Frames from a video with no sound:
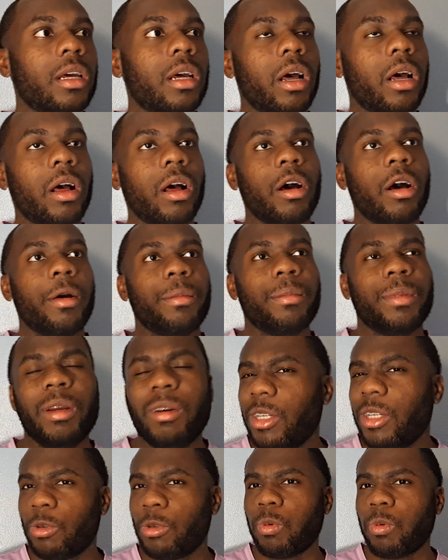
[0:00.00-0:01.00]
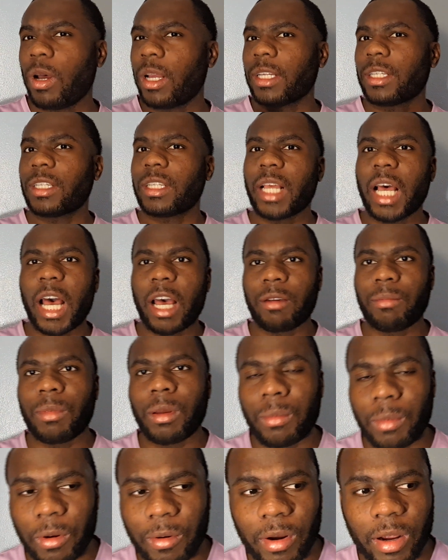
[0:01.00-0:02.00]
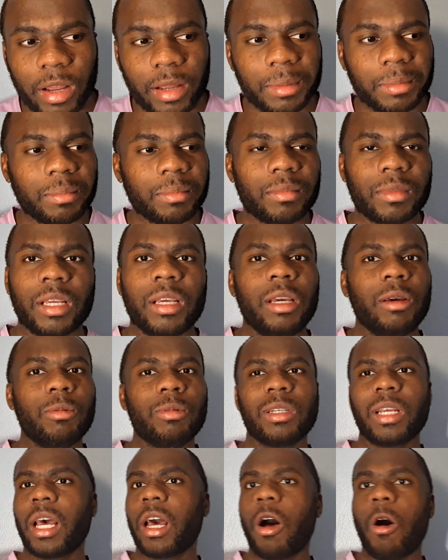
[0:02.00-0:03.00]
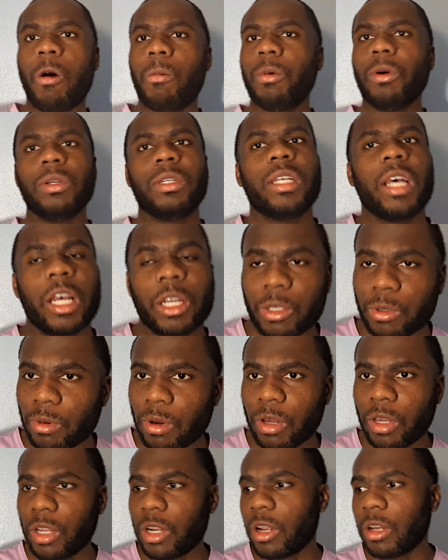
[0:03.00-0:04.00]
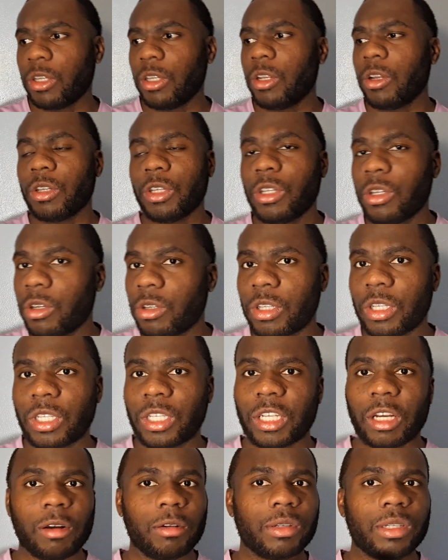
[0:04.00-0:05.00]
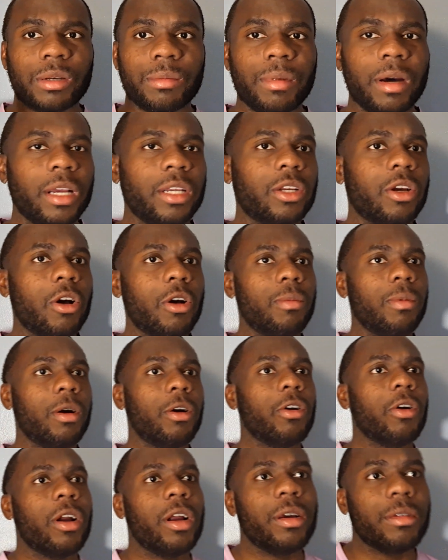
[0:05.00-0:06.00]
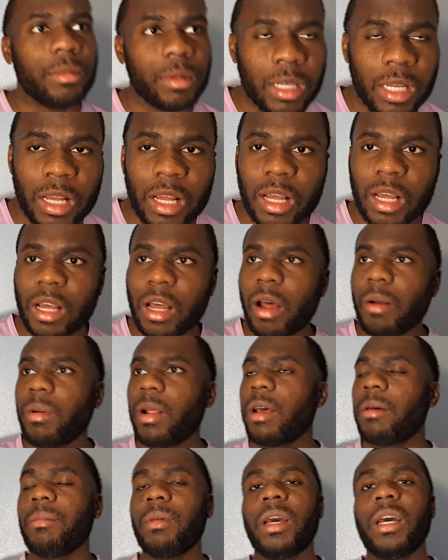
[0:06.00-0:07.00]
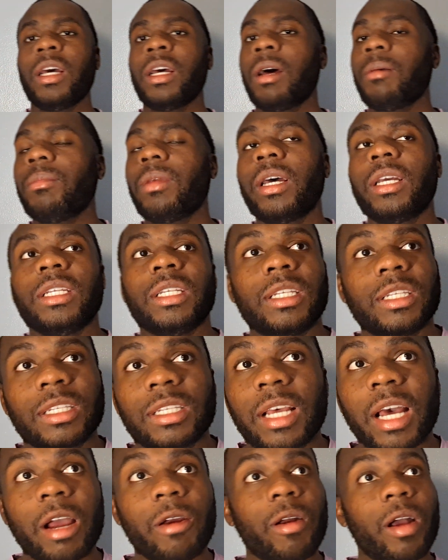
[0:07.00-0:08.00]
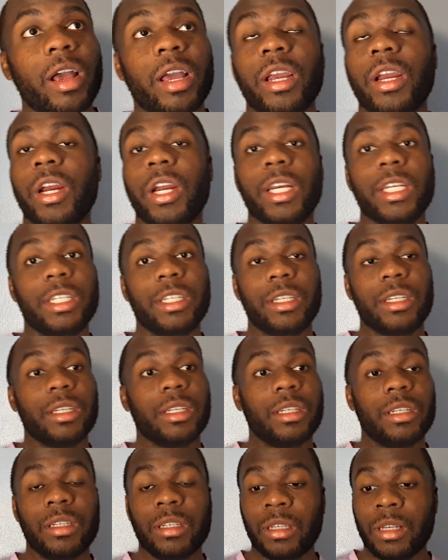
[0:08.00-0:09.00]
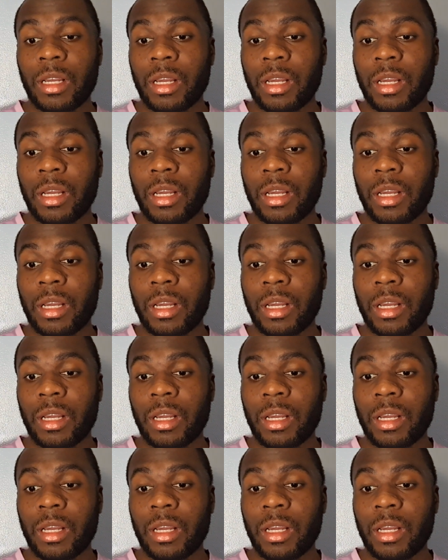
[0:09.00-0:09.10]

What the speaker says: there was just one staff member, right? He was like homosexual. You can tell if somebody's homo, right? I'm like, this guy right here is just,